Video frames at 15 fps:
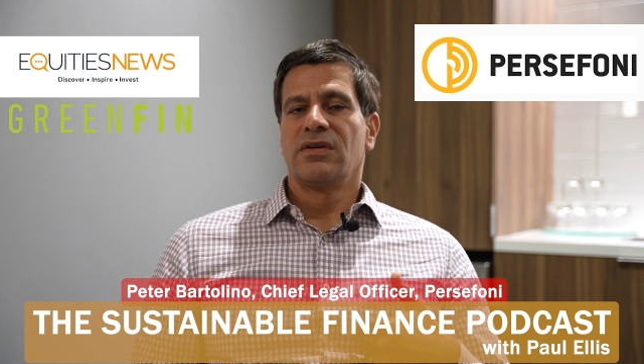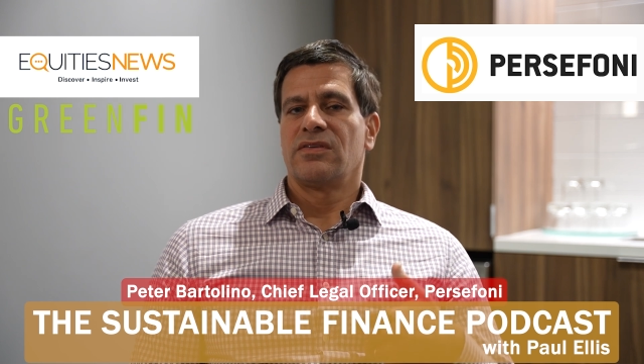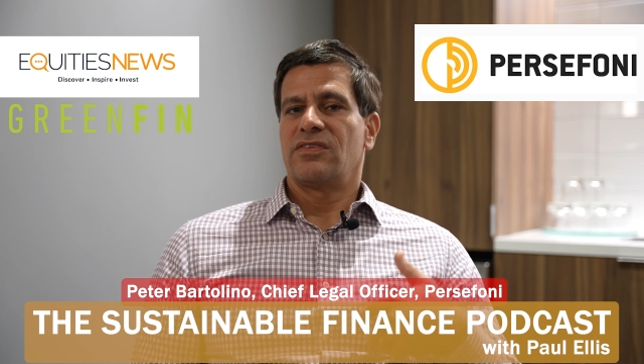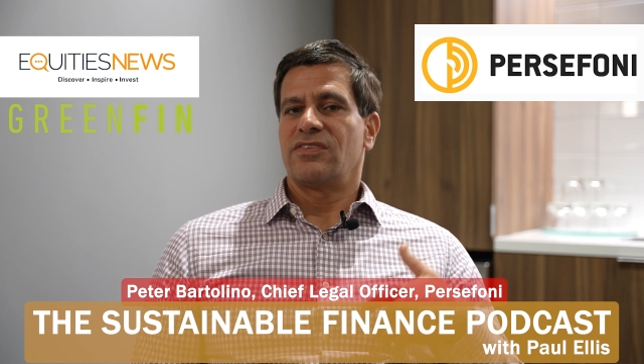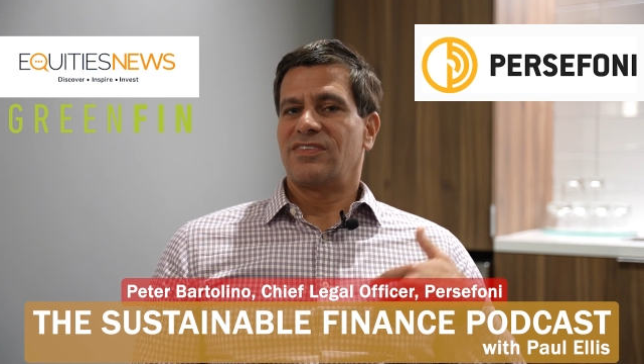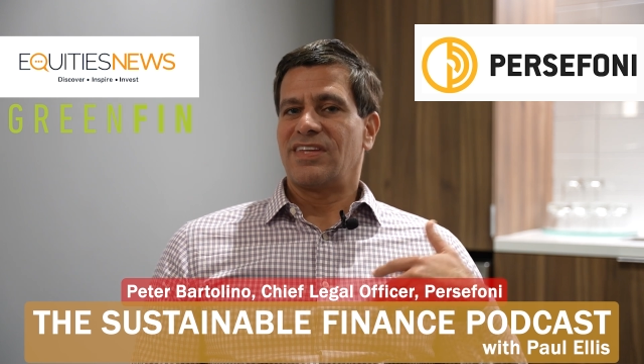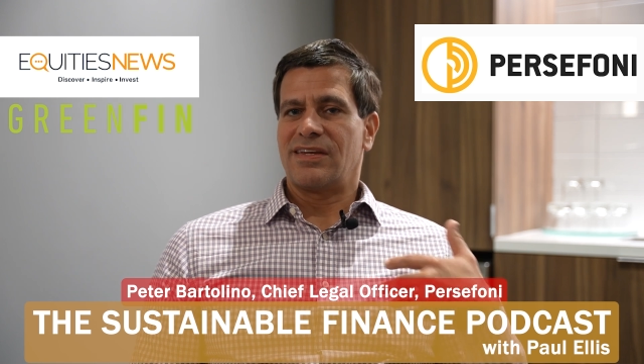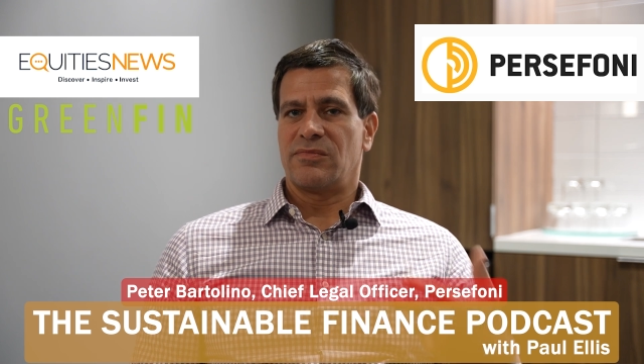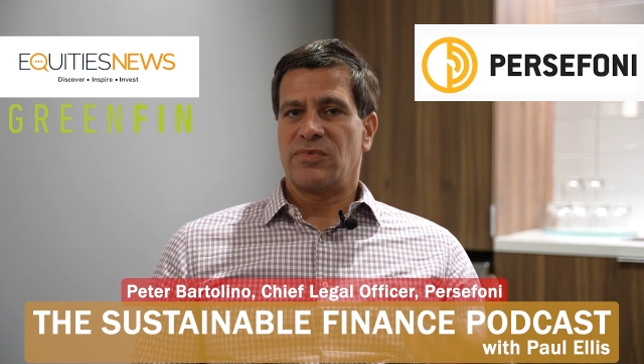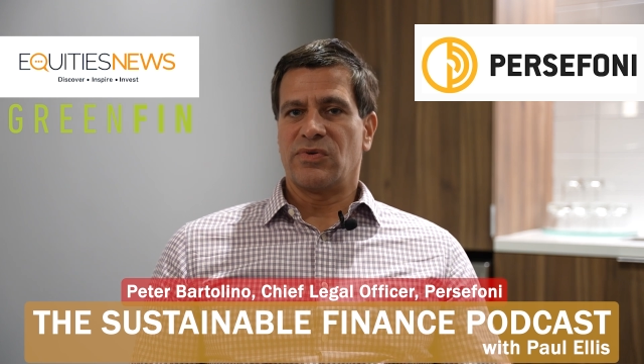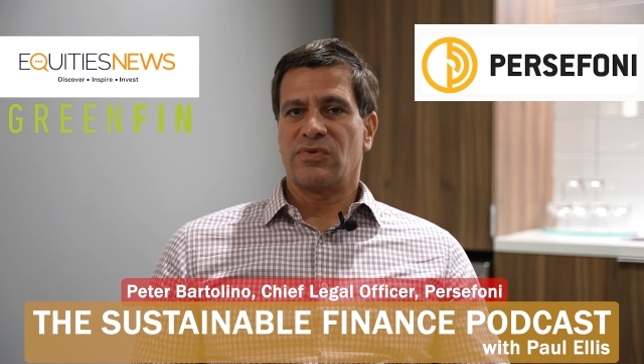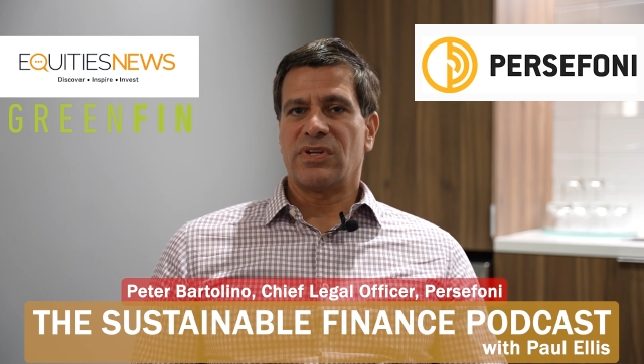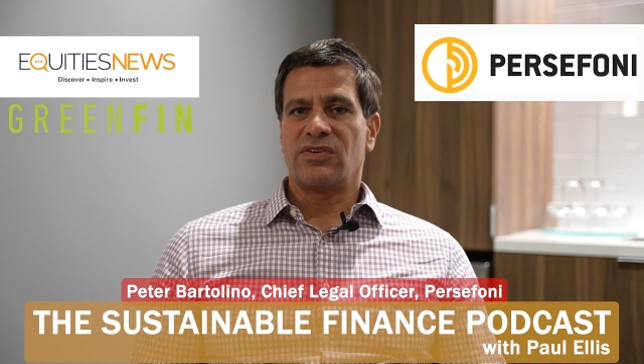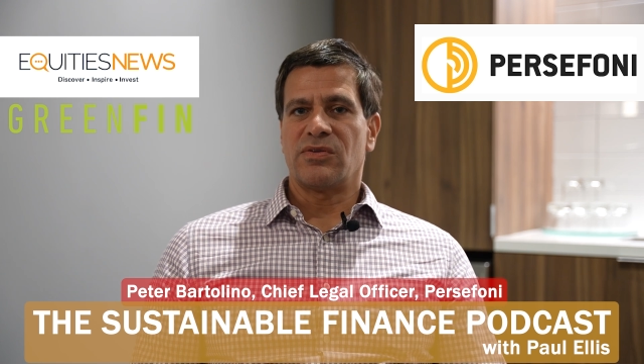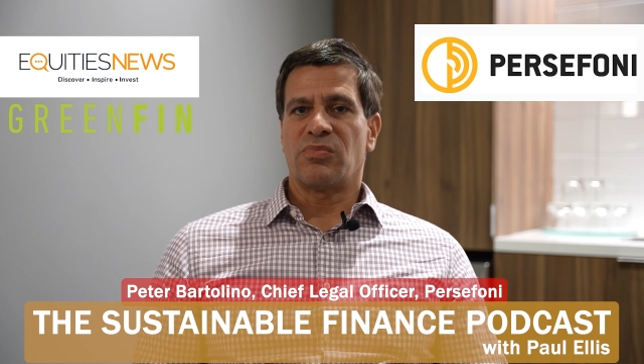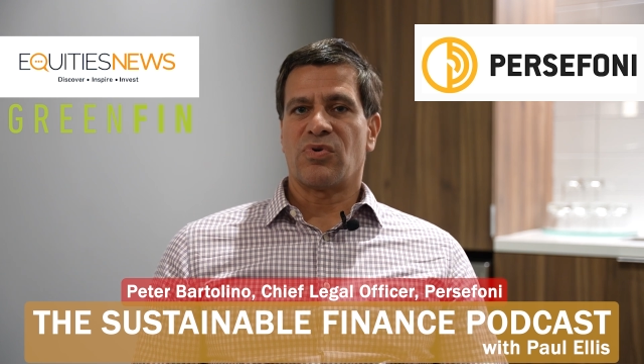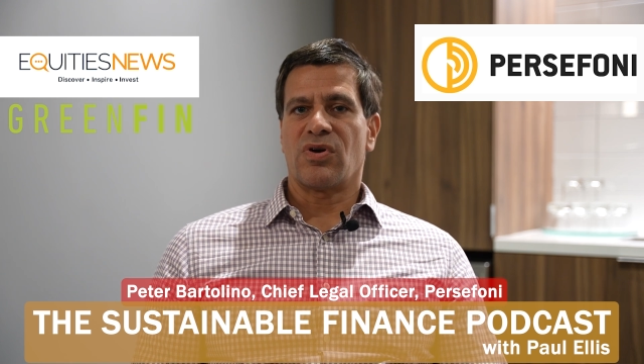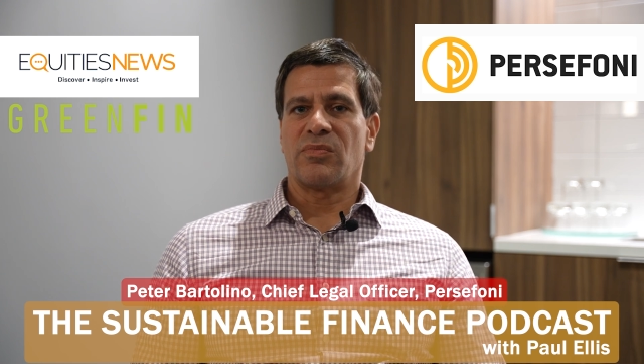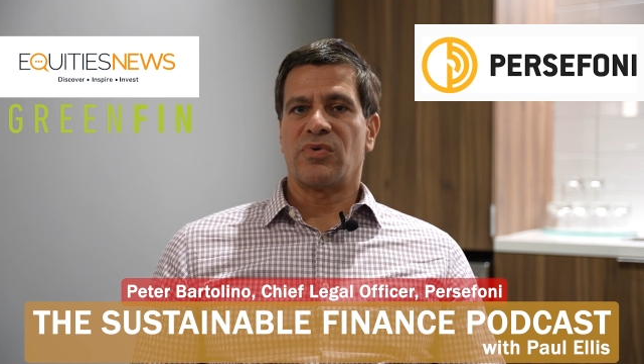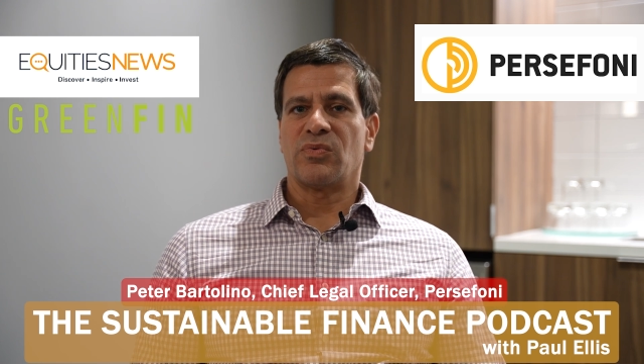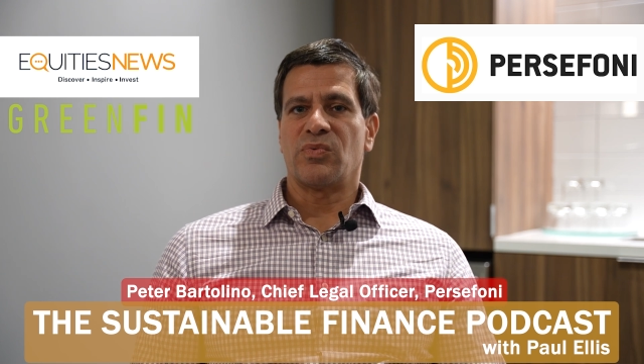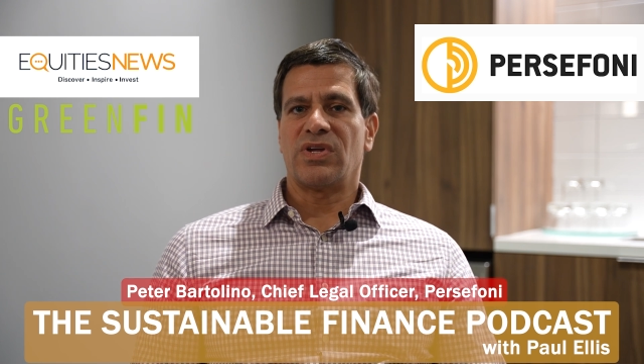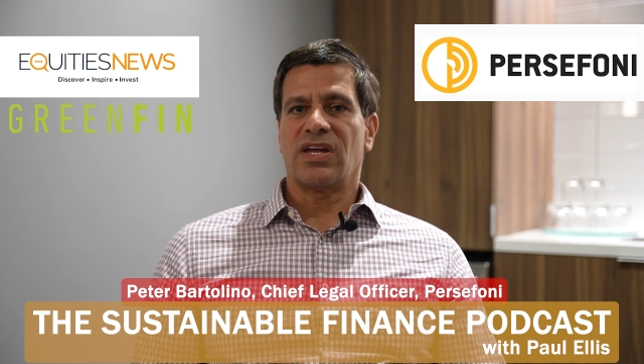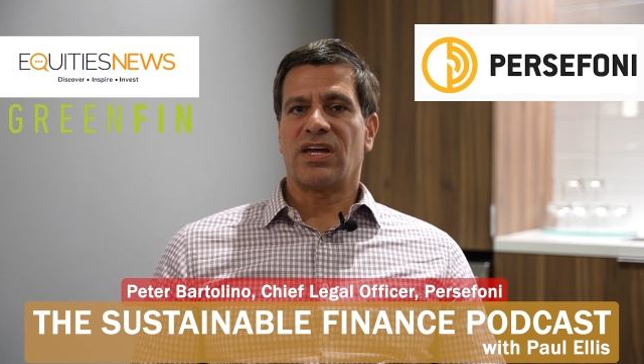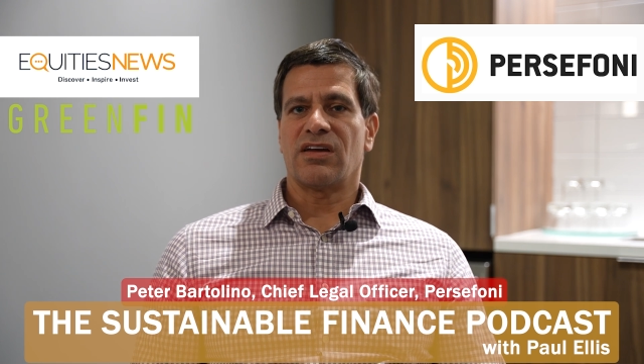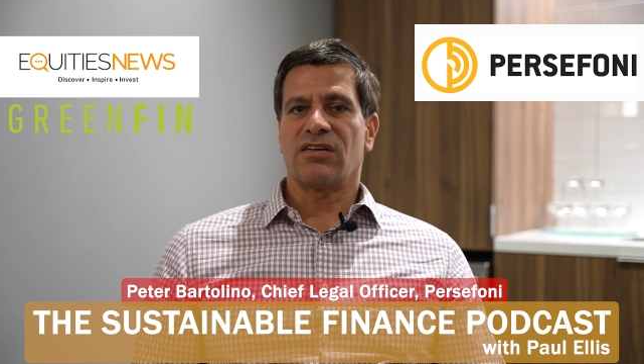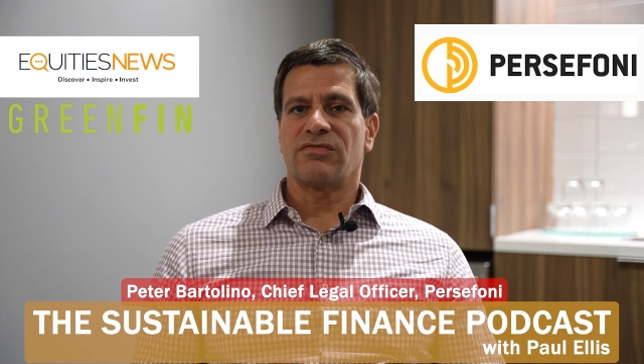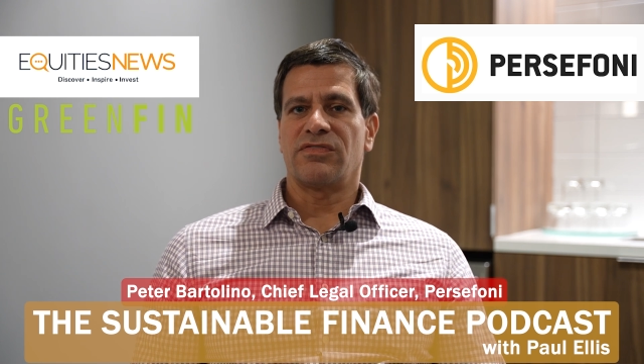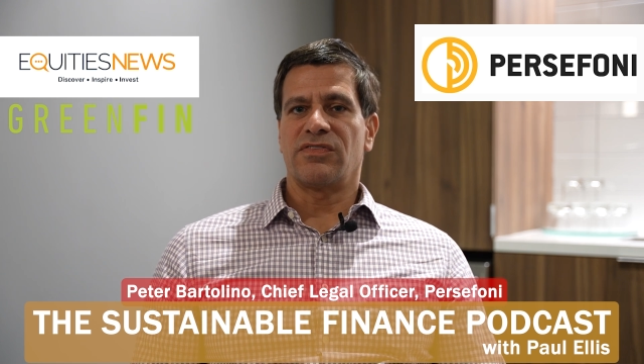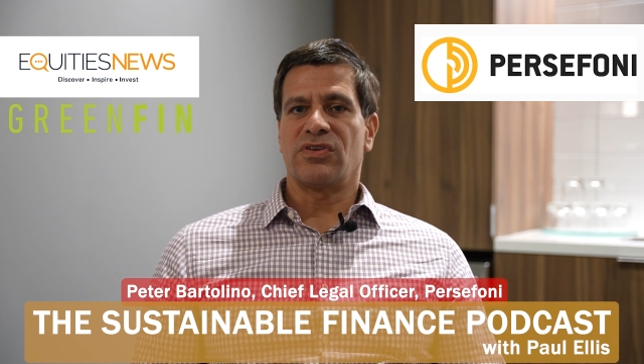sustainability department, we have,